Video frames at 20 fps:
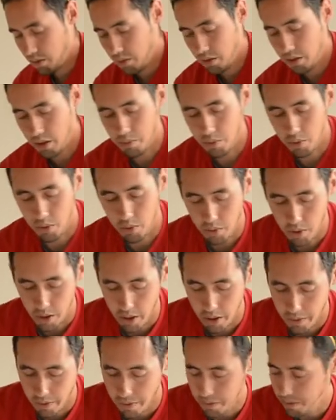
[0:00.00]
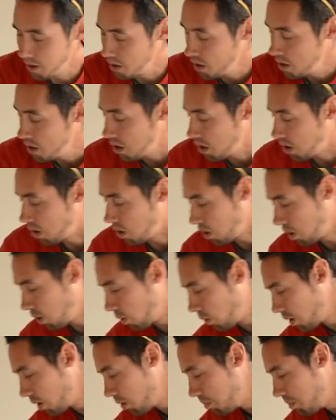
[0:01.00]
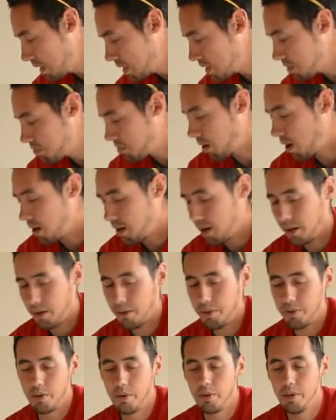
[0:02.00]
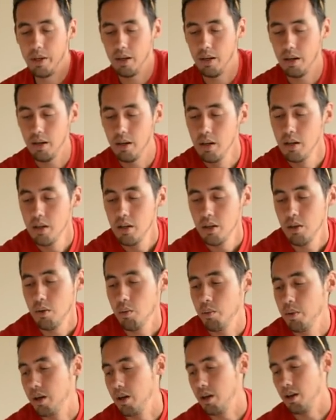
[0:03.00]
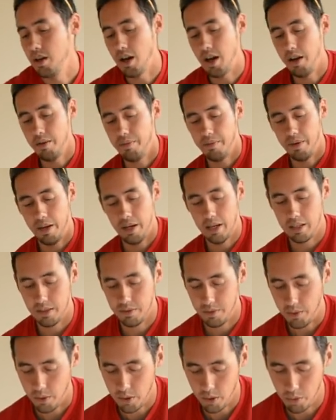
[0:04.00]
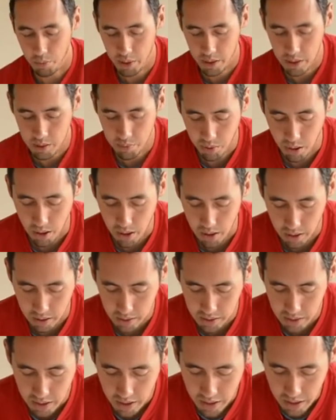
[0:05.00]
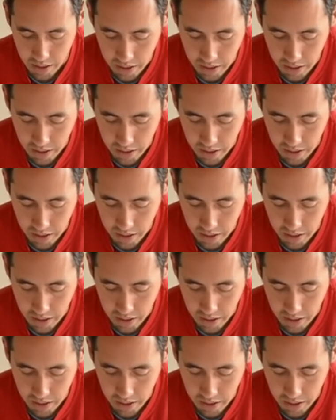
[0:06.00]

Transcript: and we'll run our oil-based product through here. We are not fans of oil-based products.